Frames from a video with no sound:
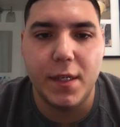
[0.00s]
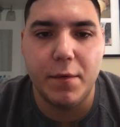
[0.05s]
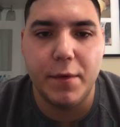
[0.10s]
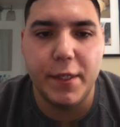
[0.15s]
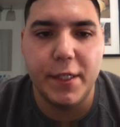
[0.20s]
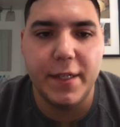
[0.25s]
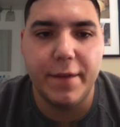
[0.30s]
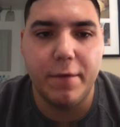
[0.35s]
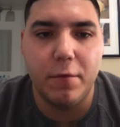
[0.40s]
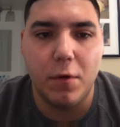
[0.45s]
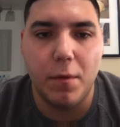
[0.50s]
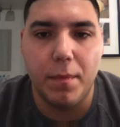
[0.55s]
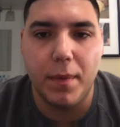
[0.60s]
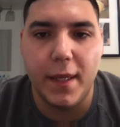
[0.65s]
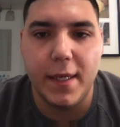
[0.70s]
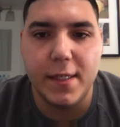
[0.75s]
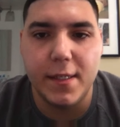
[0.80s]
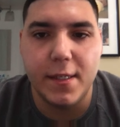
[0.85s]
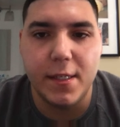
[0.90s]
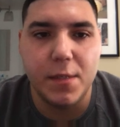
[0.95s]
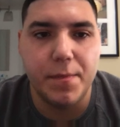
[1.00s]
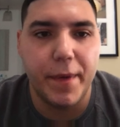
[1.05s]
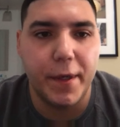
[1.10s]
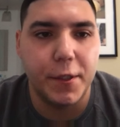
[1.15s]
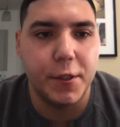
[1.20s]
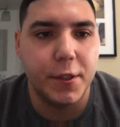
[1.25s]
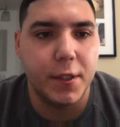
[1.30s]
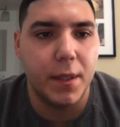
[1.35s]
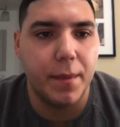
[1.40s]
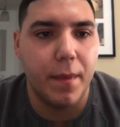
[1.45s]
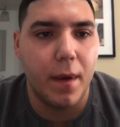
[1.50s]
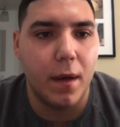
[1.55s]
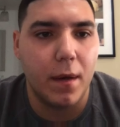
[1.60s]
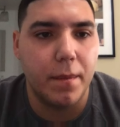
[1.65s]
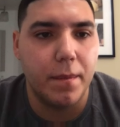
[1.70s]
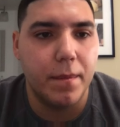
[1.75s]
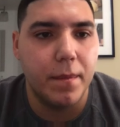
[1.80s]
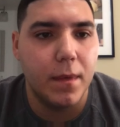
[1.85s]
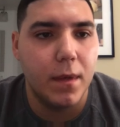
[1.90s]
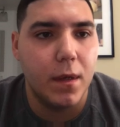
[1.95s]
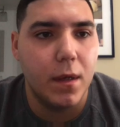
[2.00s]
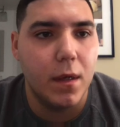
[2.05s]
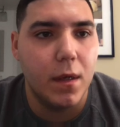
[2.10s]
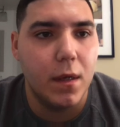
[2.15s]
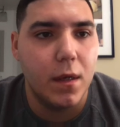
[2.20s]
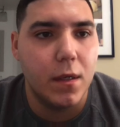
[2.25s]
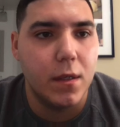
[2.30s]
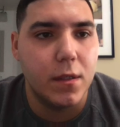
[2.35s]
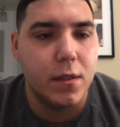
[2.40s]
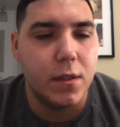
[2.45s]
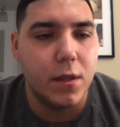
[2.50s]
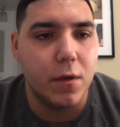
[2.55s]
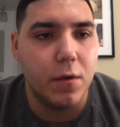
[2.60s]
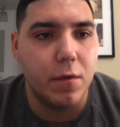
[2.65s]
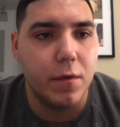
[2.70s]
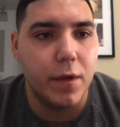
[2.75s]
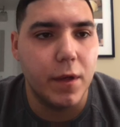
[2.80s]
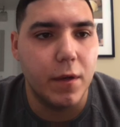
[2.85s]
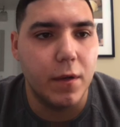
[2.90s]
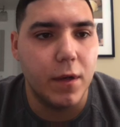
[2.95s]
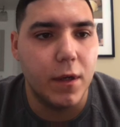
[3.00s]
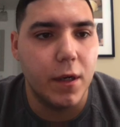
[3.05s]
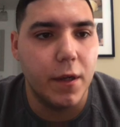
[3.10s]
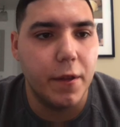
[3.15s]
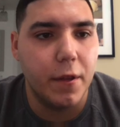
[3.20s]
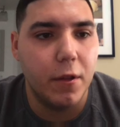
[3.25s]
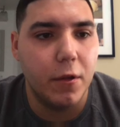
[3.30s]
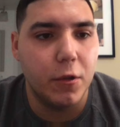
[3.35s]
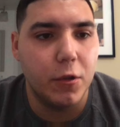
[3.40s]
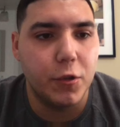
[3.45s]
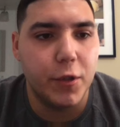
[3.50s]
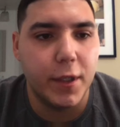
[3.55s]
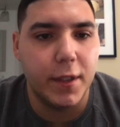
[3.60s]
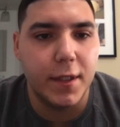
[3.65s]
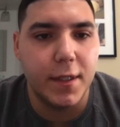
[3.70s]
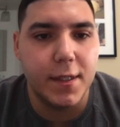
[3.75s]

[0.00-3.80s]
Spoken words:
have to replace these pictures at the bottom. So, you know, another little trick to